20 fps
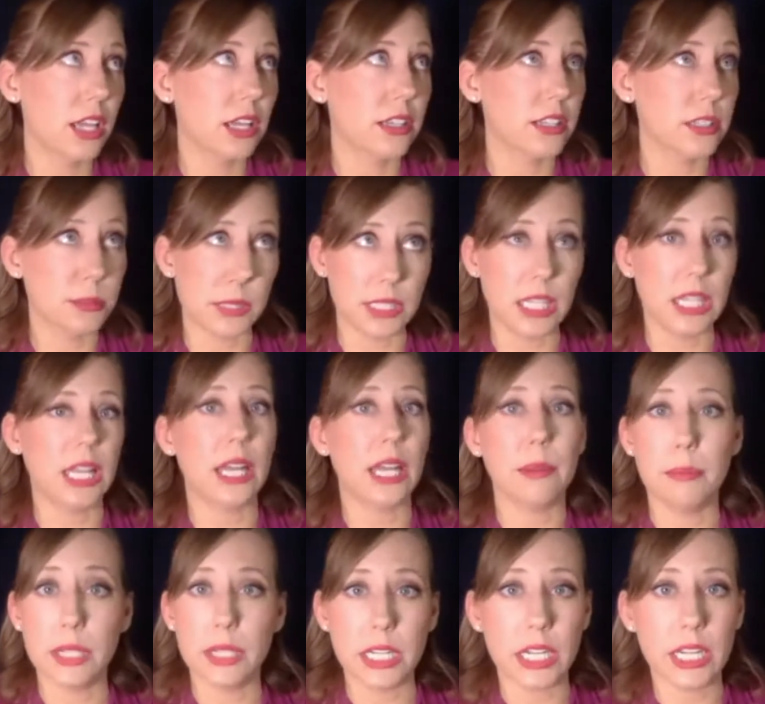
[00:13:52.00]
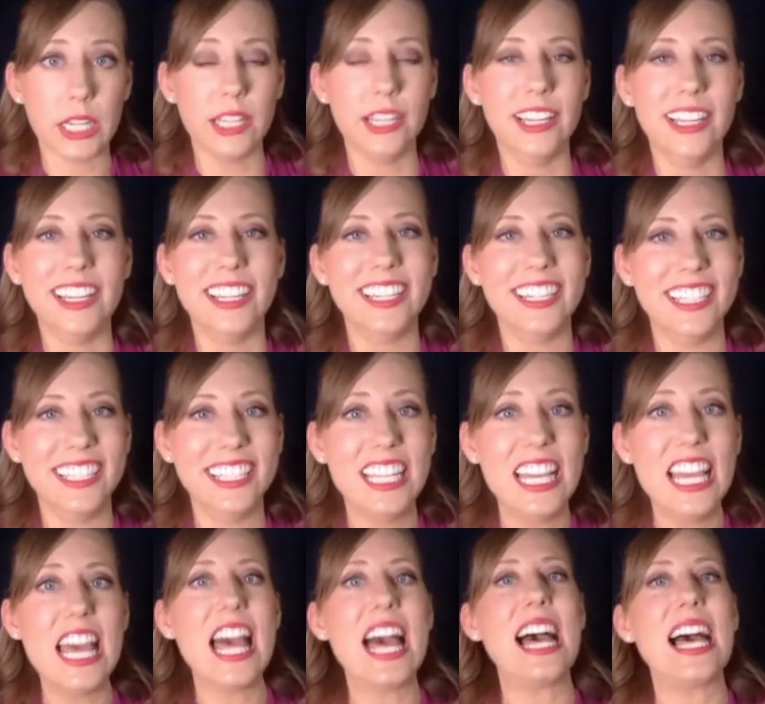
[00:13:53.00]
that's been a lot of money,
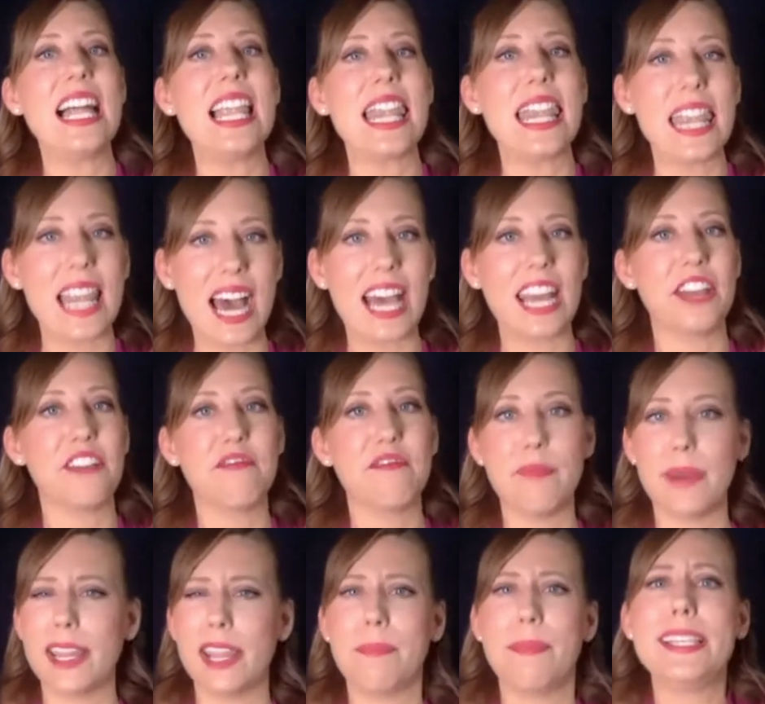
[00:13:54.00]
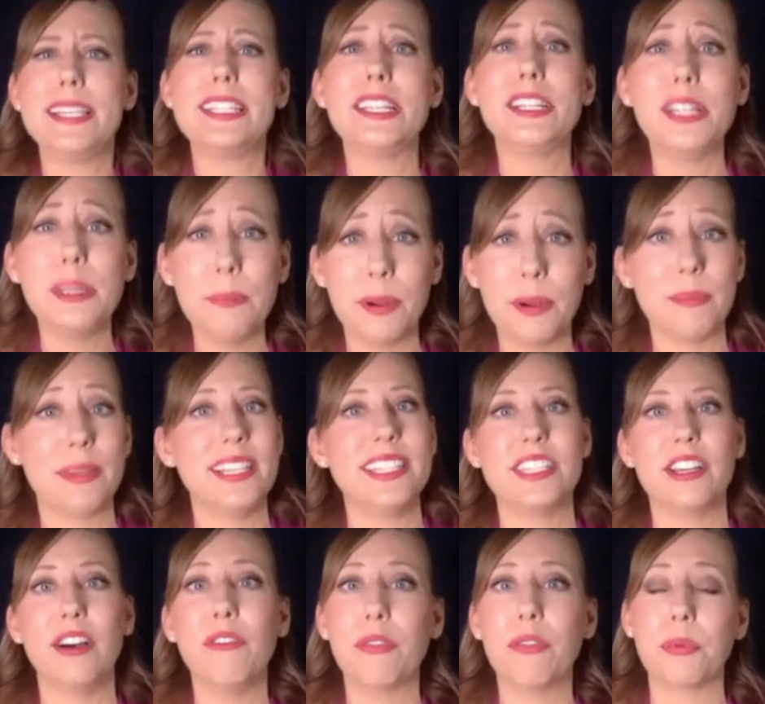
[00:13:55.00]
a lot of money. I basically put
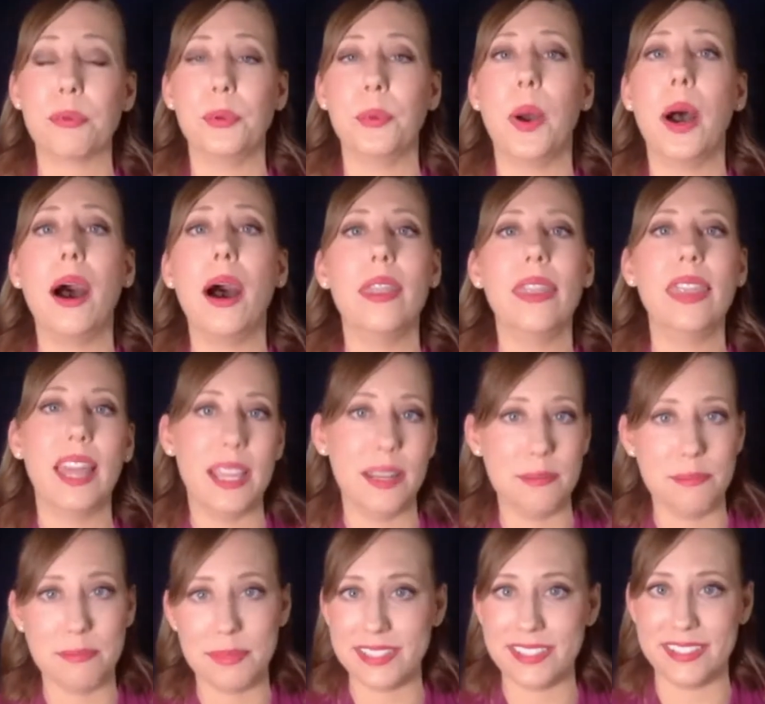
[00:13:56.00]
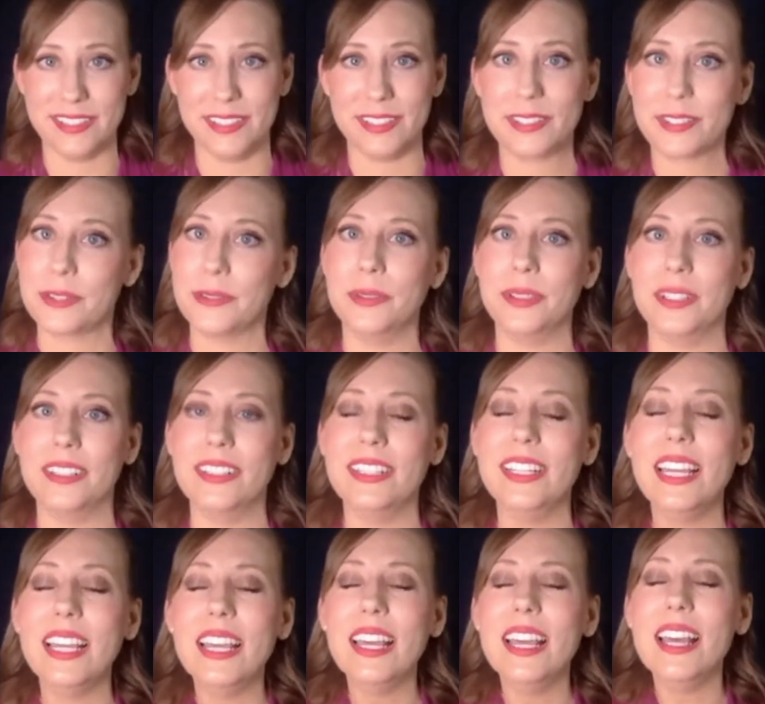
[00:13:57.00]
myself through online business school
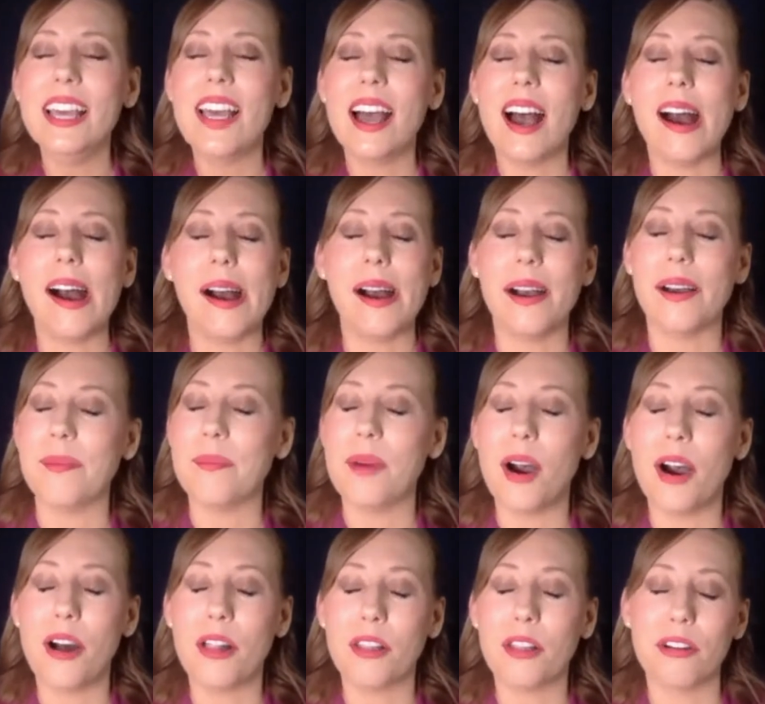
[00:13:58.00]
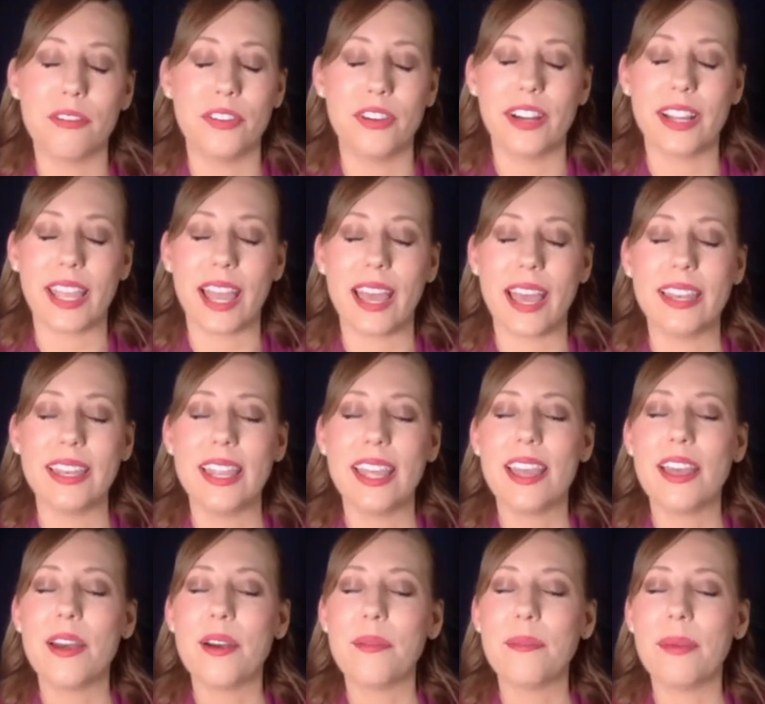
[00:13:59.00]
all over again.
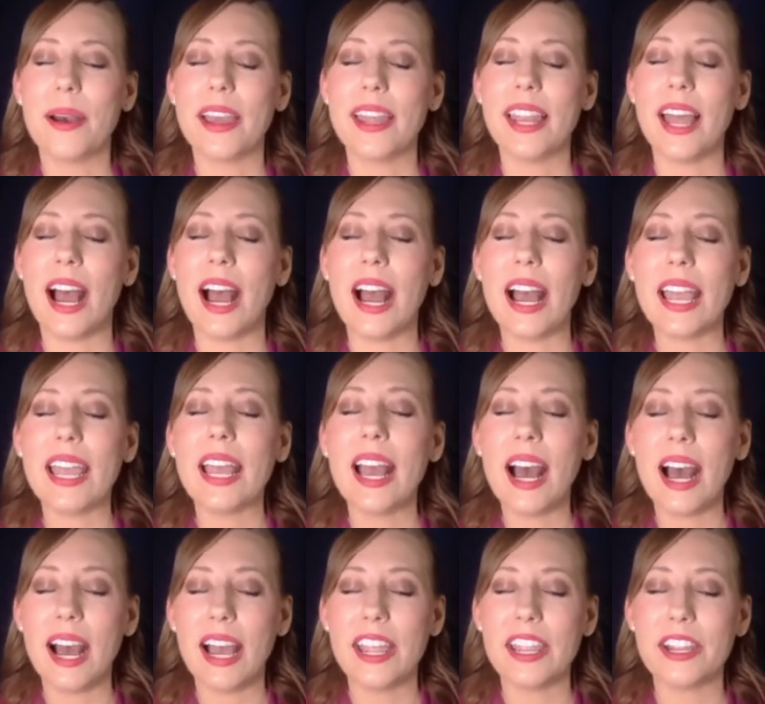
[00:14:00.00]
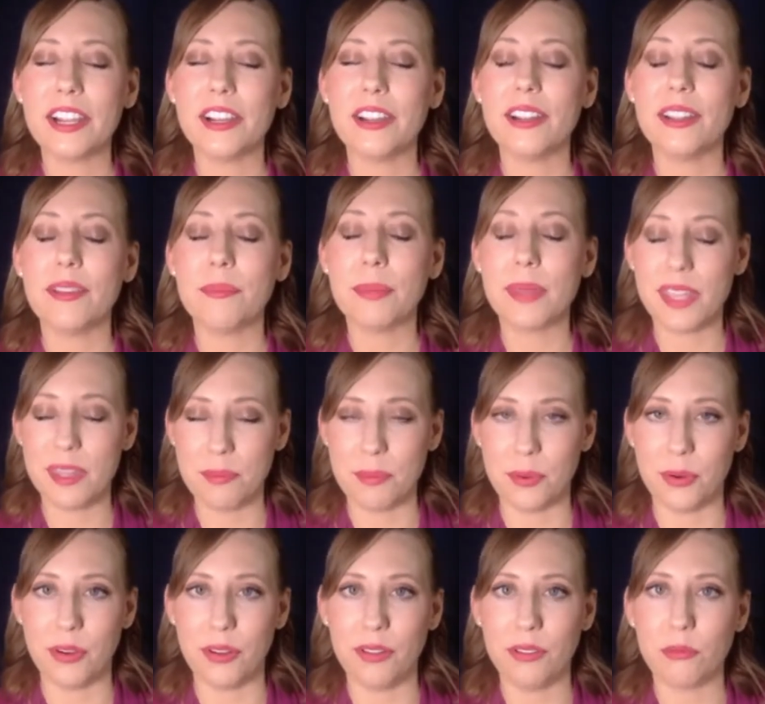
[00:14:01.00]
But I hired
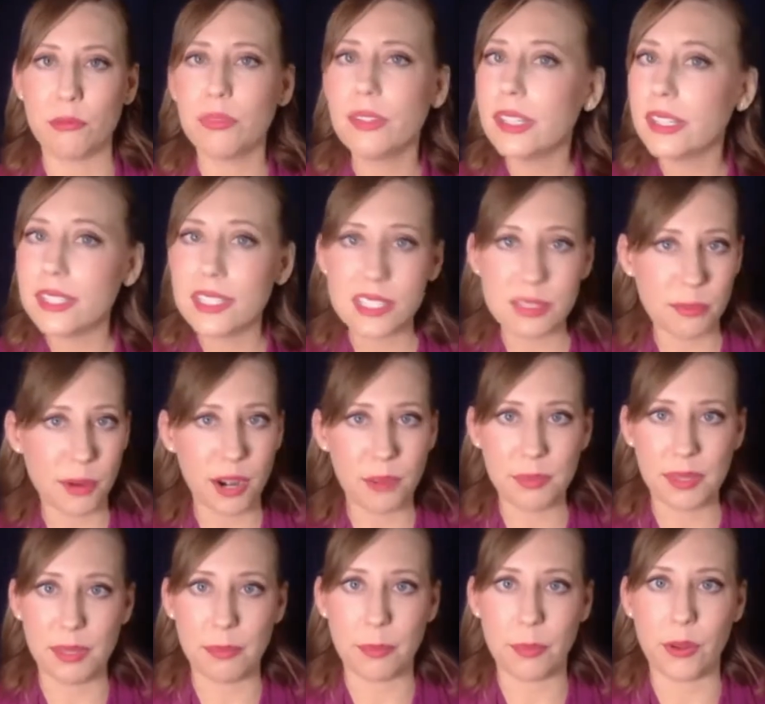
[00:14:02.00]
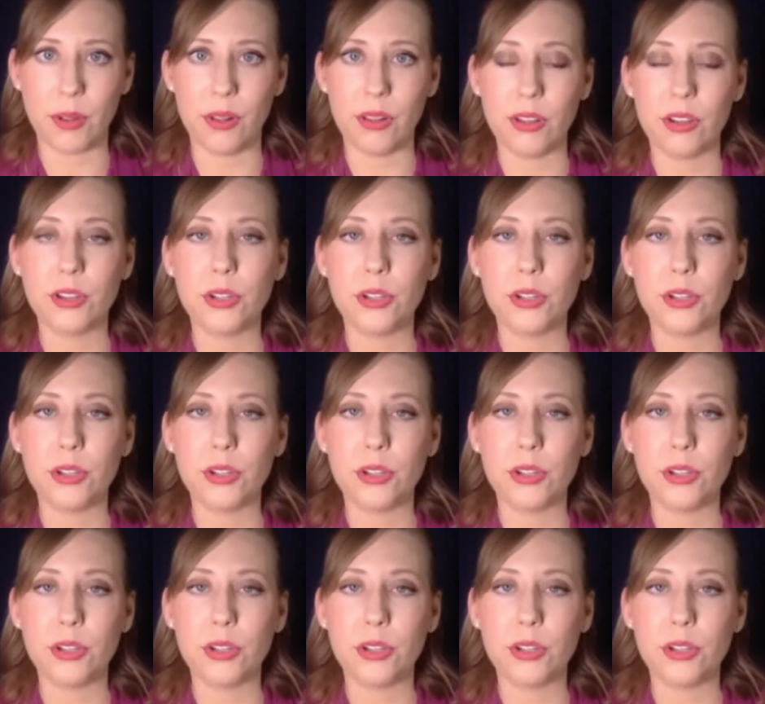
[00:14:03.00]
people, really smart people